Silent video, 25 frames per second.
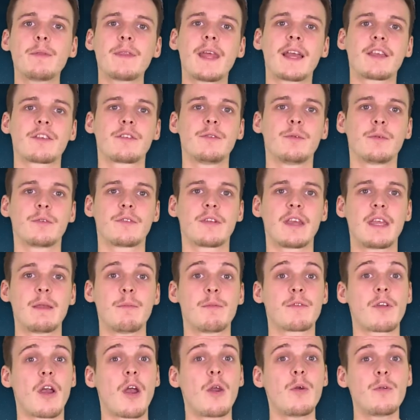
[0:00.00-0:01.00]
national team
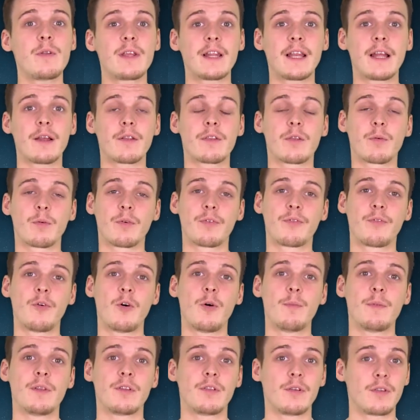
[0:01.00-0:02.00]
was only allowed to
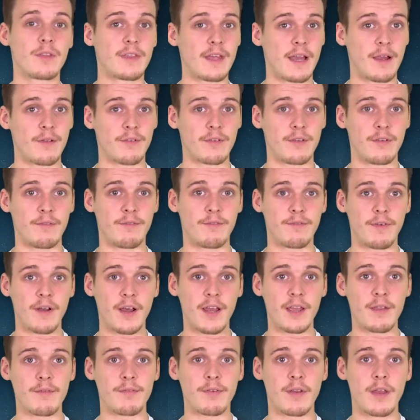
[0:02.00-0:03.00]
reform in
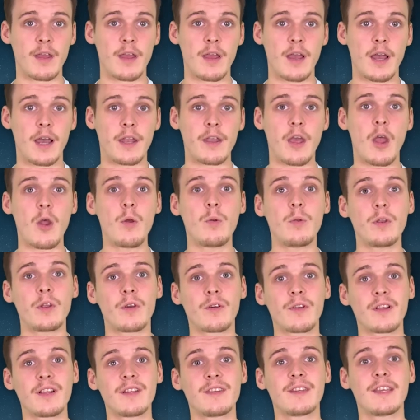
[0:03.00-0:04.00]
2005, and only on
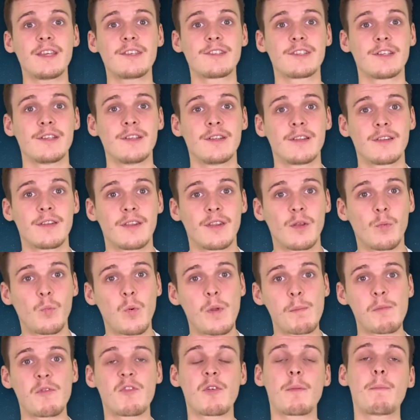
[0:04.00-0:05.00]
condition that the
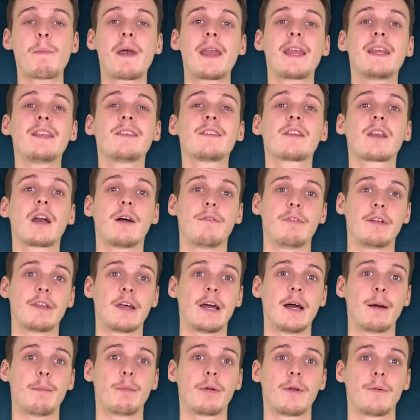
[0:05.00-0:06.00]
women remained covered
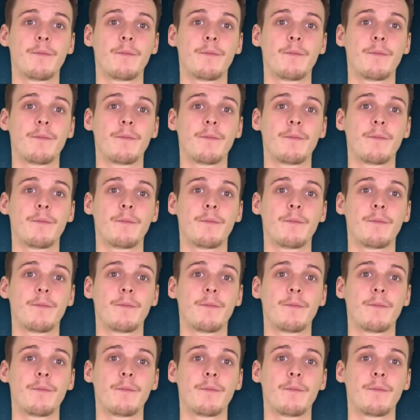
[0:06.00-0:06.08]
up.